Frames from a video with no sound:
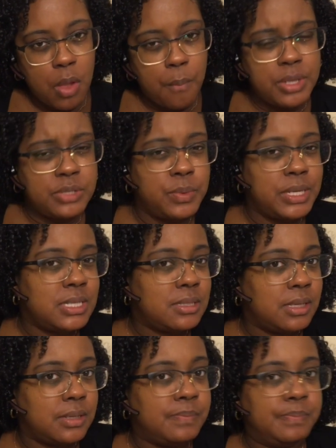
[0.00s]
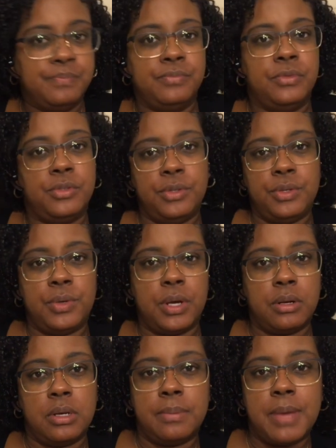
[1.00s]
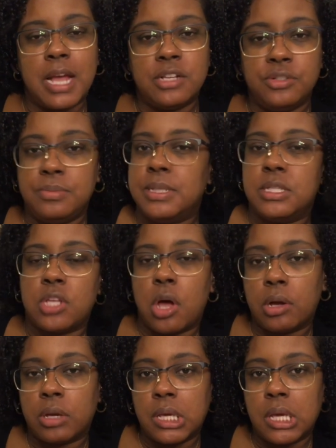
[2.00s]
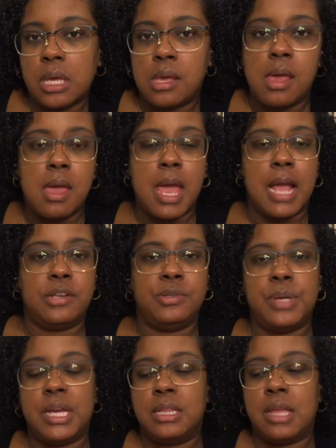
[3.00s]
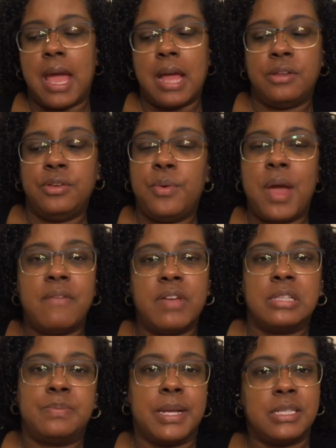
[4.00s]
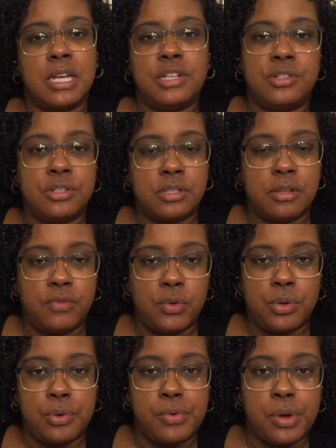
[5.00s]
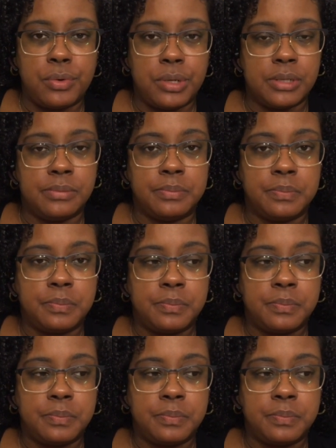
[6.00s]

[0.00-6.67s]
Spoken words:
Which one is it? Do you know them? Had you been talking? How do you have expectations if you don't know them?